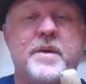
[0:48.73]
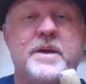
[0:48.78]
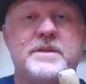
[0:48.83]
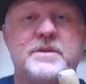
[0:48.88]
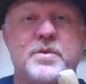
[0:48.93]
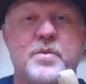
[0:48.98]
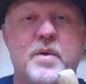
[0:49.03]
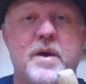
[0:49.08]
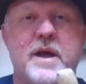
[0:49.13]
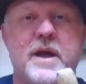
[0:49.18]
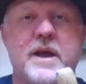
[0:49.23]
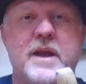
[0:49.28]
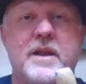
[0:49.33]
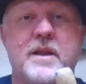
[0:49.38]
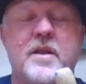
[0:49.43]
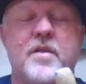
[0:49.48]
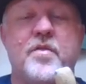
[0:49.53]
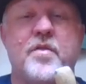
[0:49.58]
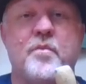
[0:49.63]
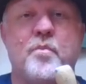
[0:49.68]

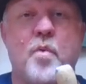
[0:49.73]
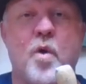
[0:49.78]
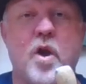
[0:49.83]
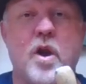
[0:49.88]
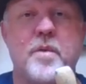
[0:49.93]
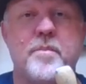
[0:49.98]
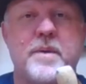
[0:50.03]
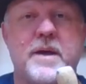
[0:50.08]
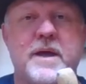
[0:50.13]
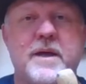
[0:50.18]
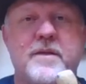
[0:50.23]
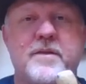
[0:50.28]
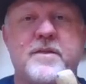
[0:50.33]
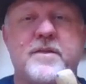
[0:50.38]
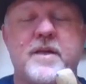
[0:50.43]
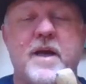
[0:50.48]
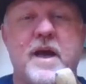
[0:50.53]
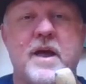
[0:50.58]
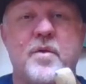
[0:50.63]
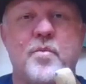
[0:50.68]
between the
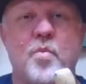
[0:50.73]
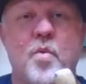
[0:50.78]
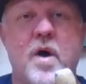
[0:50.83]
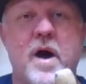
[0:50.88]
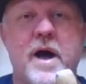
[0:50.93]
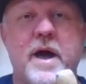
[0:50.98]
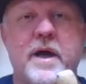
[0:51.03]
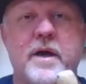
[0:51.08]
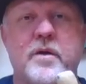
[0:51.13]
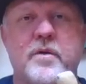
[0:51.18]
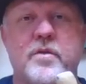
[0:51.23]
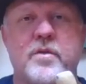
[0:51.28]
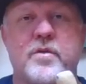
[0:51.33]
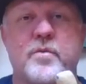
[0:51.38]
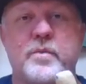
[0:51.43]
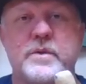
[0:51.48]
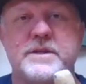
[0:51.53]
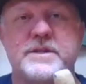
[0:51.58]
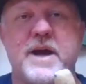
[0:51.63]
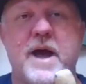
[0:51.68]
Wallabies and
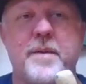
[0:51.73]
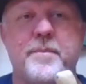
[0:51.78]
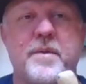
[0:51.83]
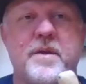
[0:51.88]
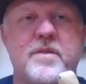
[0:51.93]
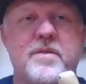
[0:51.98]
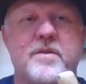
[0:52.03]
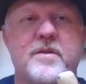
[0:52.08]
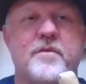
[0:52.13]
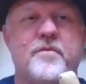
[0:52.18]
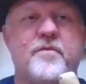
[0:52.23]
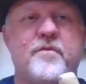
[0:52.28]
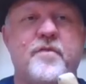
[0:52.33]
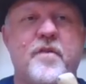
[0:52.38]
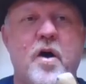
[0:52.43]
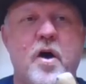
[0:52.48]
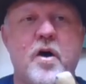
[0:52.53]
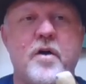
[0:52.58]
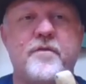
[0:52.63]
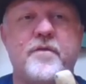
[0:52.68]
Wales, which happens at
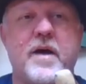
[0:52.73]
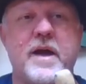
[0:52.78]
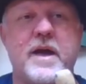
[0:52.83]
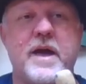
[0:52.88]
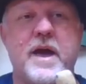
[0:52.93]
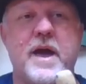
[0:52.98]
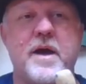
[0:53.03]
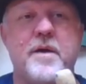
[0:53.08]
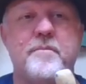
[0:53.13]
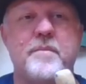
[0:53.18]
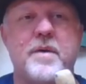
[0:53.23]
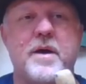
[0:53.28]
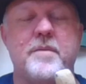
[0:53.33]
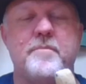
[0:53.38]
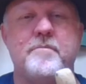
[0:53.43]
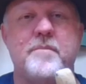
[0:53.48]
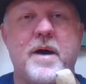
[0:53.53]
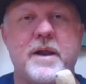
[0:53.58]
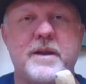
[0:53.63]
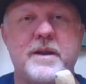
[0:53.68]
5 a.m.
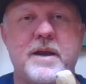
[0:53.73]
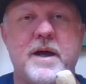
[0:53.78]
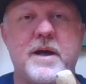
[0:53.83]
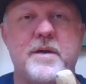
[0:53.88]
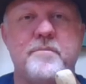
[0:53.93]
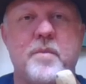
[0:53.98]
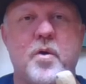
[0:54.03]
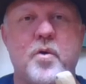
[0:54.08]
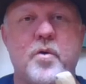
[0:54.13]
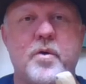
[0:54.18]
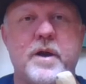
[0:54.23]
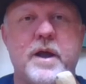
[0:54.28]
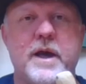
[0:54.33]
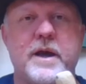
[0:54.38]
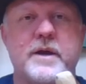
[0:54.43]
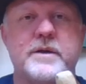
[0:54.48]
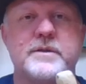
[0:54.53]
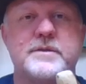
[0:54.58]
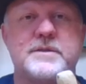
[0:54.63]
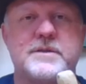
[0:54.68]
Monday
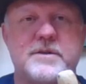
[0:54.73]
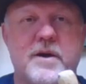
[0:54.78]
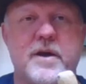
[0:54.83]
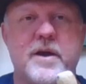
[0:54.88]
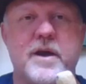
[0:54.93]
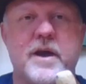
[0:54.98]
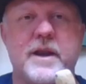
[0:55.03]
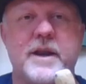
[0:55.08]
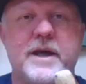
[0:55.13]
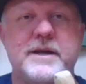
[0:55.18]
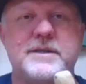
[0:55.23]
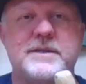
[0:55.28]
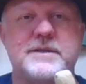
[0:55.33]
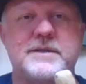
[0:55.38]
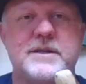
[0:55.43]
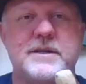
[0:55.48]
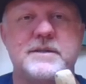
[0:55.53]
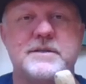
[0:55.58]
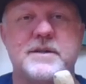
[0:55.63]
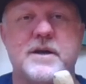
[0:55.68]
morning, Australian
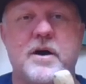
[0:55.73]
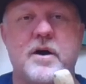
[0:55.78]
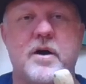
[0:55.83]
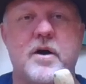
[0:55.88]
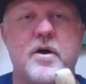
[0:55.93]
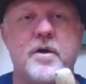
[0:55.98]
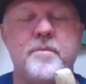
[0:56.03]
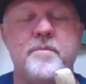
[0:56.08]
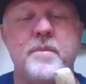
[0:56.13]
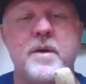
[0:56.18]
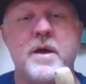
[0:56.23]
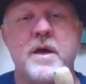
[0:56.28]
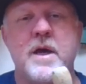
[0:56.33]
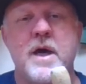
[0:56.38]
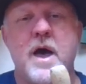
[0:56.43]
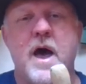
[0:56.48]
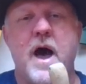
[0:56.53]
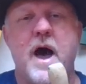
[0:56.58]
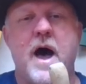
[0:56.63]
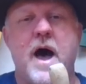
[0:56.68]
Eastern Time.
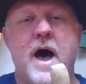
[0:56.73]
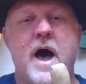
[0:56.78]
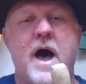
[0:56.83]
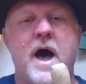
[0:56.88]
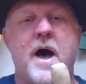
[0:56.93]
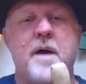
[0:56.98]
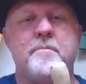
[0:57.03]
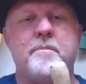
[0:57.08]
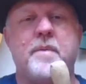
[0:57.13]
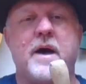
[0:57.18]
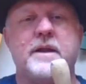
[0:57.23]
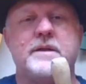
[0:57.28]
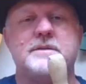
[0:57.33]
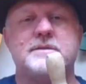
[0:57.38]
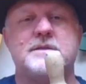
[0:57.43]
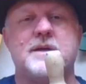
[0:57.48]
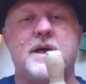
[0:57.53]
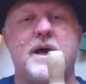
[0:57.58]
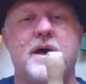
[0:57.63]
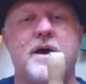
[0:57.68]

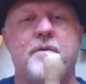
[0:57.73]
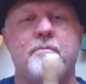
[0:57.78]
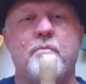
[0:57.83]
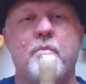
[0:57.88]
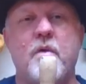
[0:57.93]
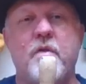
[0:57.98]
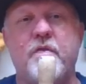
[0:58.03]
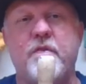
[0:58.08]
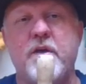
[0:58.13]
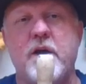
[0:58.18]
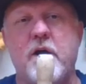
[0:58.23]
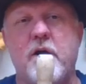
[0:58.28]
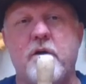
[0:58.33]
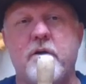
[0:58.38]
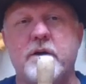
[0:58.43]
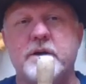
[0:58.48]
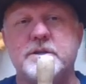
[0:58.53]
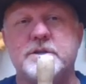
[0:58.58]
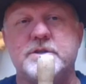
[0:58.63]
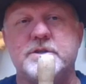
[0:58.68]
But with the
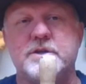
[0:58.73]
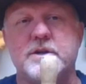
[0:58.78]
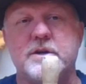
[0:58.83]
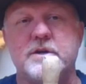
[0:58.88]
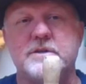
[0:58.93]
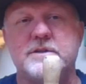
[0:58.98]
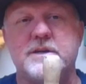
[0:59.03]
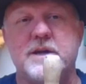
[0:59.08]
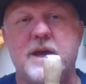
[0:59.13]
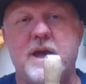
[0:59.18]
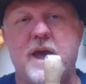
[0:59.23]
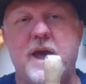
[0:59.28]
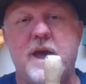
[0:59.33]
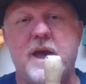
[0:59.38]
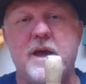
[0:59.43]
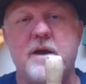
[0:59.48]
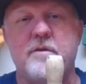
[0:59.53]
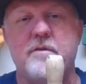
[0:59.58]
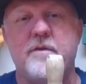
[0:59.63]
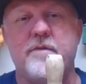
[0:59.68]
Irish jersey
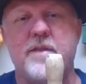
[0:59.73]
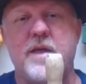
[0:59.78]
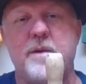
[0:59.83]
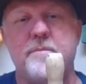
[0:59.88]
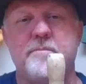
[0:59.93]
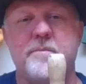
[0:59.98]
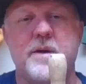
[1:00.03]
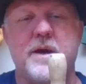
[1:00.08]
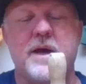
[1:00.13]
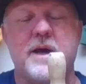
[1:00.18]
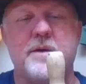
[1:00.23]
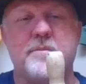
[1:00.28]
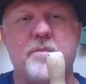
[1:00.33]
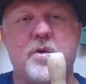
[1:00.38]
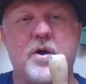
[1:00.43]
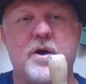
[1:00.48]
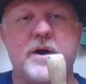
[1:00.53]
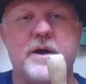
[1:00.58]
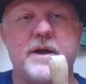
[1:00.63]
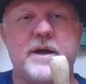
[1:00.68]
here and them being
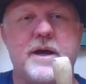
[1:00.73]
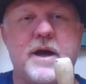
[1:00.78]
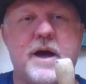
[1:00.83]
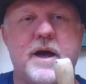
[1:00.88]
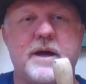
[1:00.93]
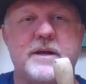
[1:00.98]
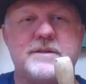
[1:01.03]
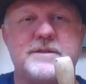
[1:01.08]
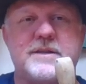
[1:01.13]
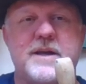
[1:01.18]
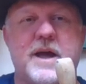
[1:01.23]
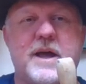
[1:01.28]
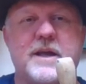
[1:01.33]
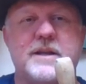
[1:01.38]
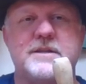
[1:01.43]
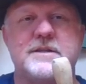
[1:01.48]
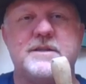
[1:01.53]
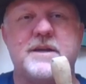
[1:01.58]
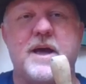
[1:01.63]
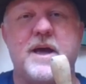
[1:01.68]
my
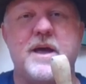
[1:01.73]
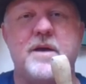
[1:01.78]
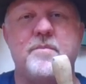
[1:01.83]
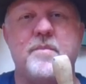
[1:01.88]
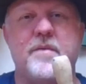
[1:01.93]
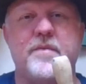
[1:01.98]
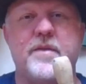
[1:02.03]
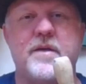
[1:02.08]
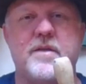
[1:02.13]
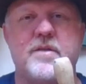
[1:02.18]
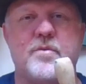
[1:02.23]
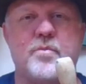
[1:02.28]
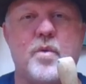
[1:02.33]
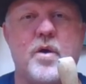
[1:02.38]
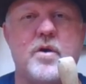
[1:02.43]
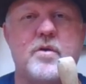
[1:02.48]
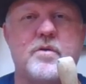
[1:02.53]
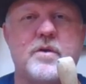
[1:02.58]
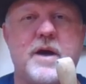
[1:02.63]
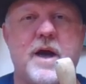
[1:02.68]
second team in this
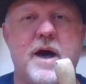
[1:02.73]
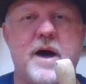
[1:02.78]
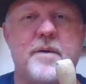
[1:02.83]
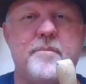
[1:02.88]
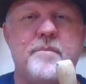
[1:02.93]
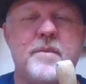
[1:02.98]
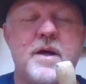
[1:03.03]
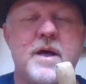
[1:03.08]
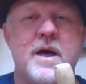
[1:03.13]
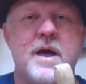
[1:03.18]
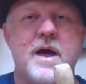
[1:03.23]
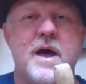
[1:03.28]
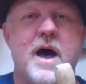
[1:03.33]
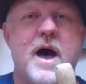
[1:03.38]
World Cup,